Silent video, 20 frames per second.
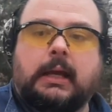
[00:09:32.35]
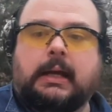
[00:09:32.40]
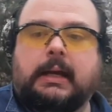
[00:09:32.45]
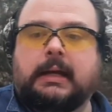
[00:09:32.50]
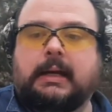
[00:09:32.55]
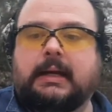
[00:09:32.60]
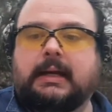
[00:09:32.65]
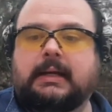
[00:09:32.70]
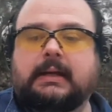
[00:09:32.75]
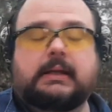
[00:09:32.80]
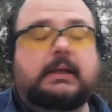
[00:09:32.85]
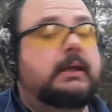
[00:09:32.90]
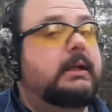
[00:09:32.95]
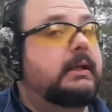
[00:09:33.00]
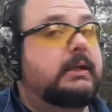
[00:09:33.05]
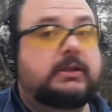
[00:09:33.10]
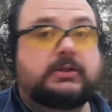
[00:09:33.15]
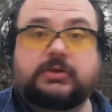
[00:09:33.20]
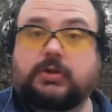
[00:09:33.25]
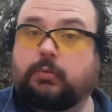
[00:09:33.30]
Uh,
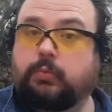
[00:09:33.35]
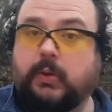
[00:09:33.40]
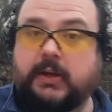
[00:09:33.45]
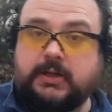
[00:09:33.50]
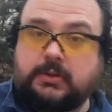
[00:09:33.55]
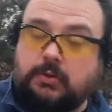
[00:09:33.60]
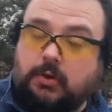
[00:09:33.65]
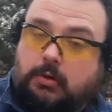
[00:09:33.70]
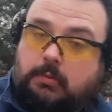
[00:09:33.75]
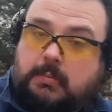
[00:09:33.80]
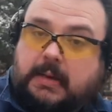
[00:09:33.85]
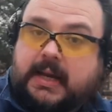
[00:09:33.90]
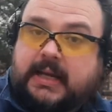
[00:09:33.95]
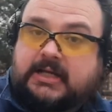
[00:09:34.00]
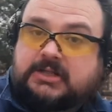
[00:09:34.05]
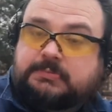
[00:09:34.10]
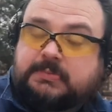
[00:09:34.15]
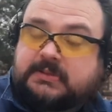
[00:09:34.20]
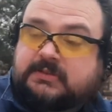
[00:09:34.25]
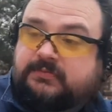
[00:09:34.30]
the recoil
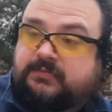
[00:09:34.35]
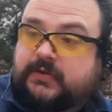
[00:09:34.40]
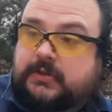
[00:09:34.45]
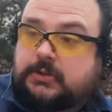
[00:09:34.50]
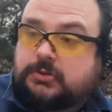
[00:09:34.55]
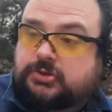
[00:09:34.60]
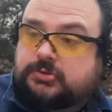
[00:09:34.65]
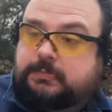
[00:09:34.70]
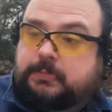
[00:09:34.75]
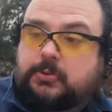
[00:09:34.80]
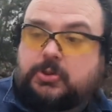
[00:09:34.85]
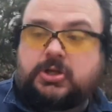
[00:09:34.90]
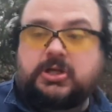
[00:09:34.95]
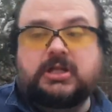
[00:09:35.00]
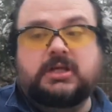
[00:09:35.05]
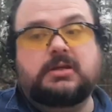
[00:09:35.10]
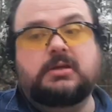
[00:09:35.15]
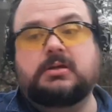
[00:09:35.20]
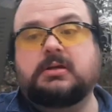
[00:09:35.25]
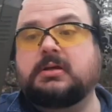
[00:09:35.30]
management feels
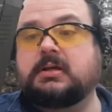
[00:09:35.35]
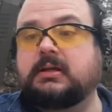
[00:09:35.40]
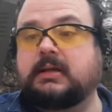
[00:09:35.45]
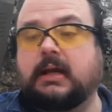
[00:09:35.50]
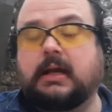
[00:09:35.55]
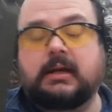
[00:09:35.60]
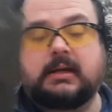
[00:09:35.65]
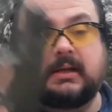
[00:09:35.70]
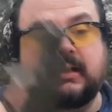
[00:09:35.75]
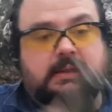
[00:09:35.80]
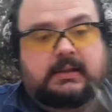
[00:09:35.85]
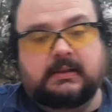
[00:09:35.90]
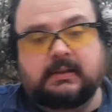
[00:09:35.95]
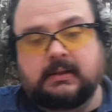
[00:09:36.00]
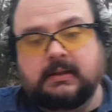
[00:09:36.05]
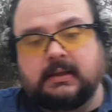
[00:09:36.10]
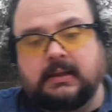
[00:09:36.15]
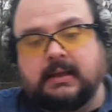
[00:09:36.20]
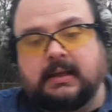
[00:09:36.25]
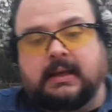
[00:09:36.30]
pretty good. Uh,
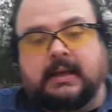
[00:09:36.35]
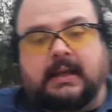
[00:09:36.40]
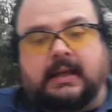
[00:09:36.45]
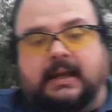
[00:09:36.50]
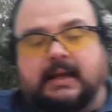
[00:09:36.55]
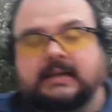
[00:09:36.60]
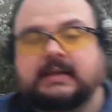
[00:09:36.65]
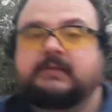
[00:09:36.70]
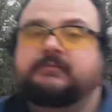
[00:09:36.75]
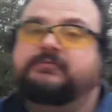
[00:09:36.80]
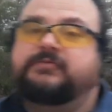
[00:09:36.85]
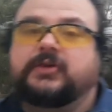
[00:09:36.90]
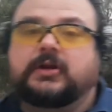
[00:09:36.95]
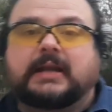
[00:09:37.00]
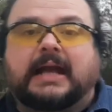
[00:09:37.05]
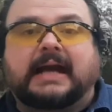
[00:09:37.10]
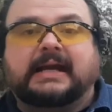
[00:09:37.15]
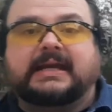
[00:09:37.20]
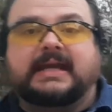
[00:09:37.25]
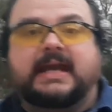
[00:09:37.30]
it didn't feel
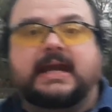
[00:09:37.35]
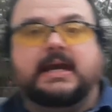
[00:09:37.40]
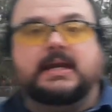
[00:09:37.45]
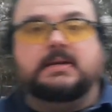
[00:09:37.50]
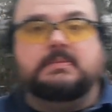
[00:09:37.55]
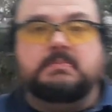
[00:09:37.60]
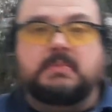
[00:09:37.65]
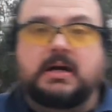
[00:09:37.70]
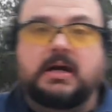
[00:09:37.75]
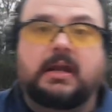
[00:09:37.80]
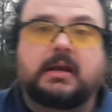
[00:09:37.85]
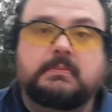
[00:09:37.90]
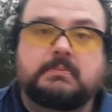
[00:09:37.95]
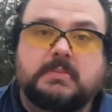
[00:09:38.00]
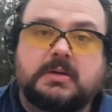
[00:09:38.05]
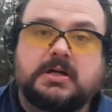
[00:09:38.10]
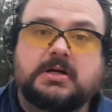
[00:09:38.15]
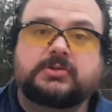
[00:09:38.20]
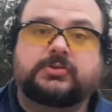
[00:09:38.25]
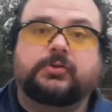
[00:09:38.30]
like it had a modern
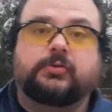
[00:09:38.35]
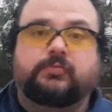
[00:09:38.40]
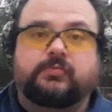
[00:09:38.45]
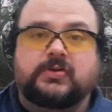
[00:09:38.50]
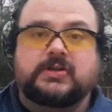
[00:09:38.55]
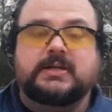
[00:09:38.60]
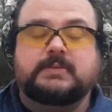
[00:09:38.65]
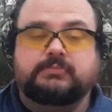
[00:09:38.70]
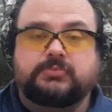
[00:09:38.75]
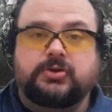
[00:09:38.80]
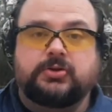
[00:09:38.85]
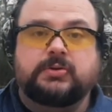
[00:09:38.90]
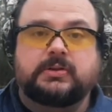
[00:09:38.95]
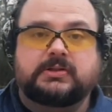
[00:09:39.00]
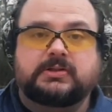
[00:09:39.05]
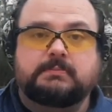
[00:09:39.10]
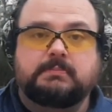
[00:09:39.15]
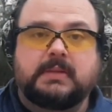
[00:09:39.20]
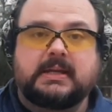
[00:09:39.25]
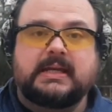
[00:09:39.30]
muzzle flip to
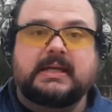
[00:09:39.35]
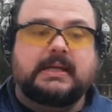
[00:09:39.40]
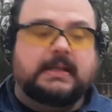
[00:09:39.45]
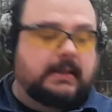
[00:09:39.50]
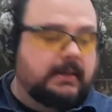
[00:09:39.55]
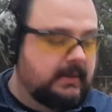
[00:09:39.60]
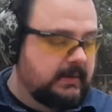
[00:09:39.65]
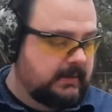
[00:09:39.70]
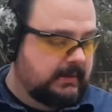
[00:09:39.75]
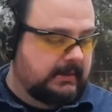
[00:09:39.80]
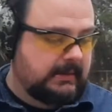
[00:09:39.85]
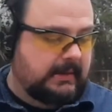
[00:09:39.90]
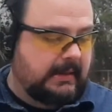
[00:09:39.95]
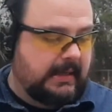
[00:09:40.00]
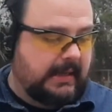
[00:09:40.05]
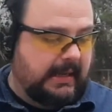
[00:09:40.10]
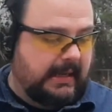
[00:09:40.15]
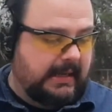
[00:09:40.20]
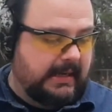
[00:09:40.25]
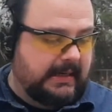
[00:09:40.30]
it to me.
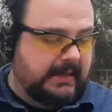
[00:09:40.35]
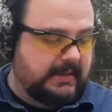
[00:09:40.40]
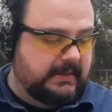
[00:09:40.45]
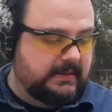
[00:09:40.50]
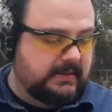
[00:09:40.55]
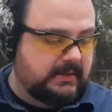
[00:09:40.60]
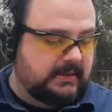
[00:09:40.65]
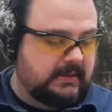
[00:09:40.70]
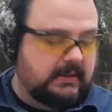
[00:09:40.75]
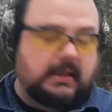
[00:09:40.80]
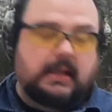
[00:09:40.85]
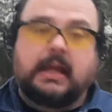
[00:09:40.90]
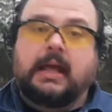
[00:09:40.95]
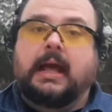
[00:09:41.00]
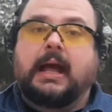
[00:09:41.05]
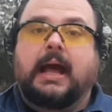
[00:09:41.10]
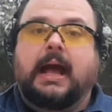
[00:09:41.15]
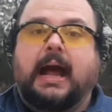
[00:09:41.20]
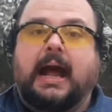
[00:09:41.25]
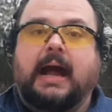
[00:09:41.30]
And uh,
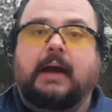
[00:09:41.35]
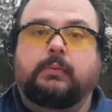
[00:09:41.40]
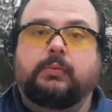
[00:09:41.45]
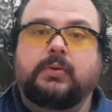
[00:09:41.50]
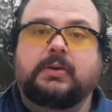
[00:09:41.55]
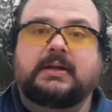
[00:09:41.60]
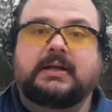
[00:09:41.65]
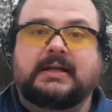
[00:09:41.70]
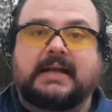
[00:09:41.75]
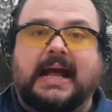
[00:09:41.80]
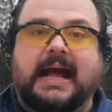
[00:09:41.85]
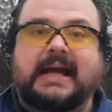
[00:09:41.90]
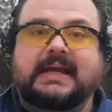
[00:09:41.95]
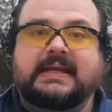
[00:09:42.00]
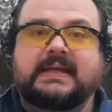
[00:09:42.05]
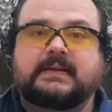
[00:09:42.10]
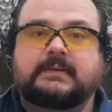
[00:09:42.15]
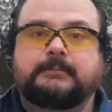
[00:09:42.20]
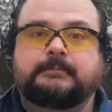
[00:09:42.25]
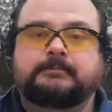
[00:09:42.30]
I really
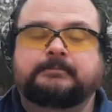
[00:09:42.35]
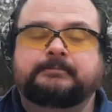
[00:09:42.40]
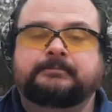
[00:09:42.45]
like it.